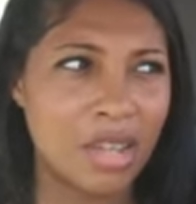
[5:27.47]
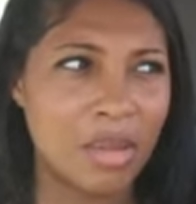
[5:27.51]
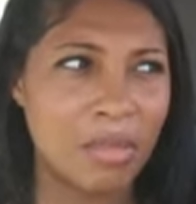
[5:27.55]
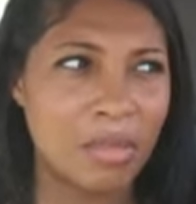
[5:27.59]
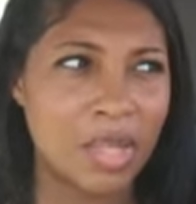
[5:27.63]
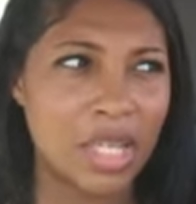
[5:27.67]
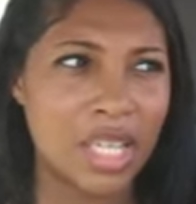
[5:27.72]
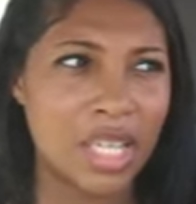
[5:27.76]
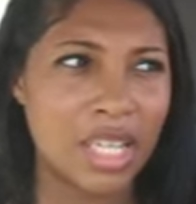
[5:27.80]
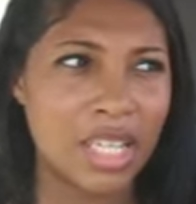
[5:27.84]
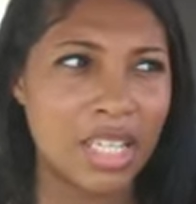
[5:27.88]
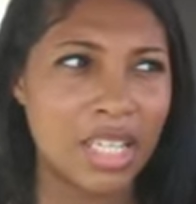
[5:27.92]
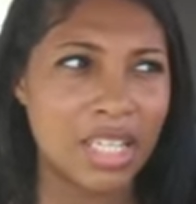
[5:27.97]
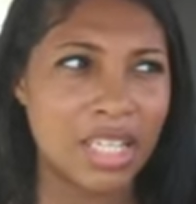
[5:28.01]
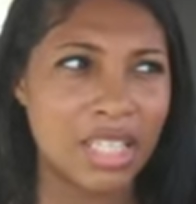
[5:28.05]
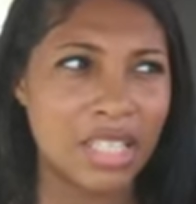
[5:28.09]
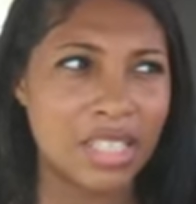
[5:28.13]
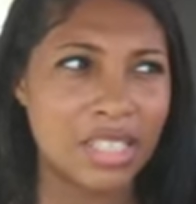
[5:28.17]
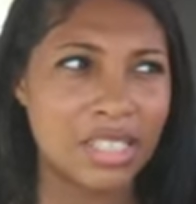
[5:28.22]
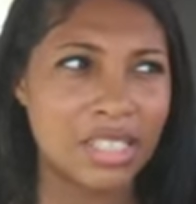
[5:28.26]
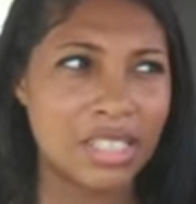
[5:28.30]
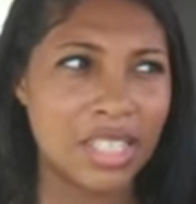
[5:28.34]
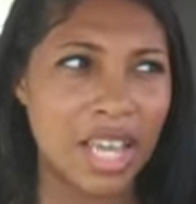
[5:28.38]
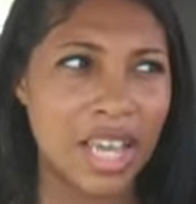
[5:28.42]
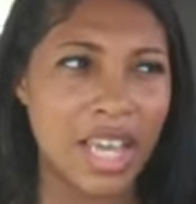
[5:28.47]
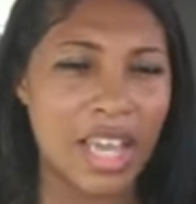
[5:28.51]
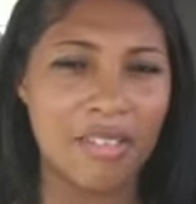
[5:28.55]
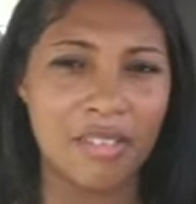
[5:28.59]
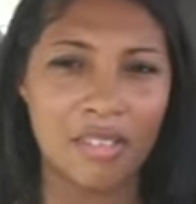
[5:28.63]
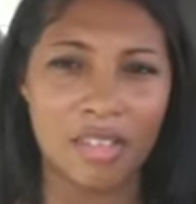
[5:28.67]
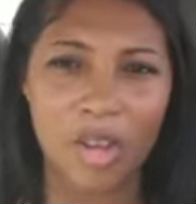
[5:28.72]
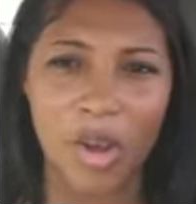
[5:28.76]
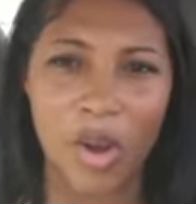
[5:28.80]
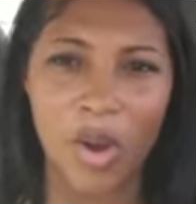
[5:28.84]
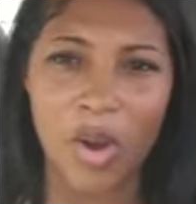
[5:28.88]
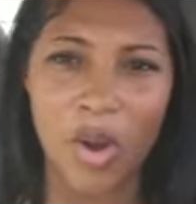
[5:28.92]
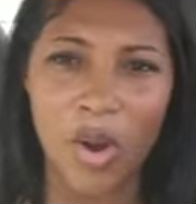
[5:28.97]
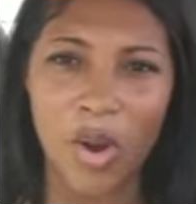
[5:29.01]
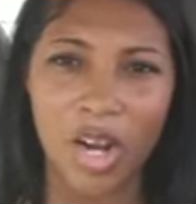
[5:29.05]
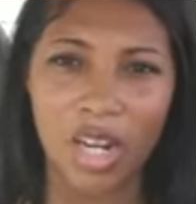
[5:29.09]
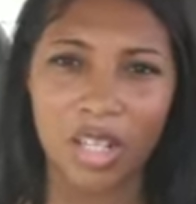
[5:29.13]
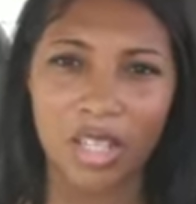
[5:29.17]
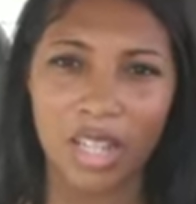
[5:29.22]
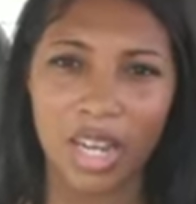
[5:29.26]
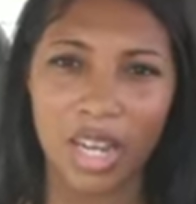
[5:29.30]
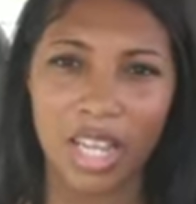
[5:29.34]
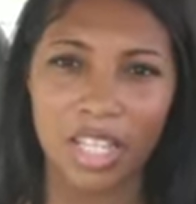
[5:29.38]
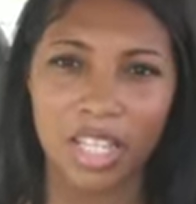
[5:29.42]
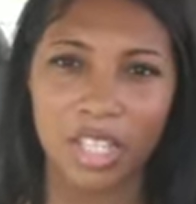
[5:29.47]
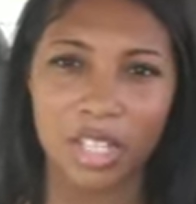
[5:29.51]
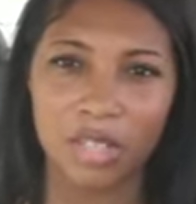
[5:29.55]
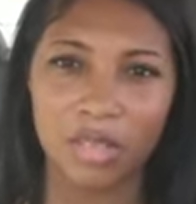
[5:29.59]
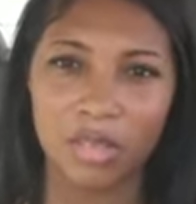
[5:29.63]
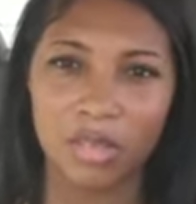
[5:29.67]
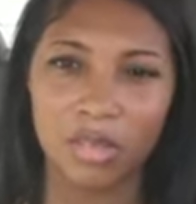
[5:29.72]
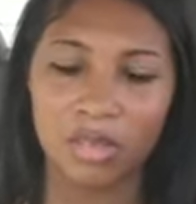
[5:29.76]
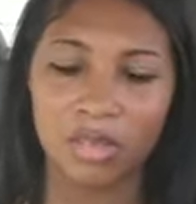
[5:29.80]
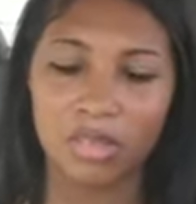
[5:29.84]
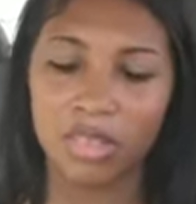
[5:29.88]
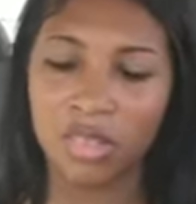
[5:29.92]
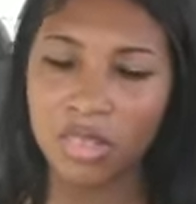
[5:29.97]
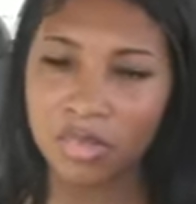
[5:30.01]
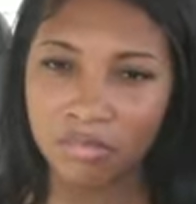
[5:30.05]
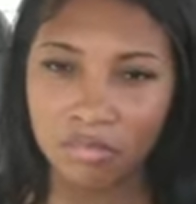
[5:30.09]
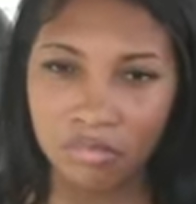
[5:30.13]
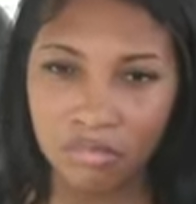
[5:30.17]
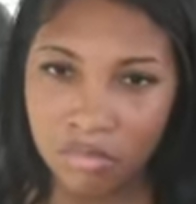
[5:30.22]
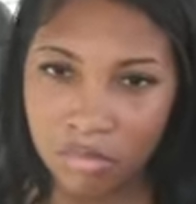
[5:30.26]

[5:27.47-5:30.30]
because I have a card that I use.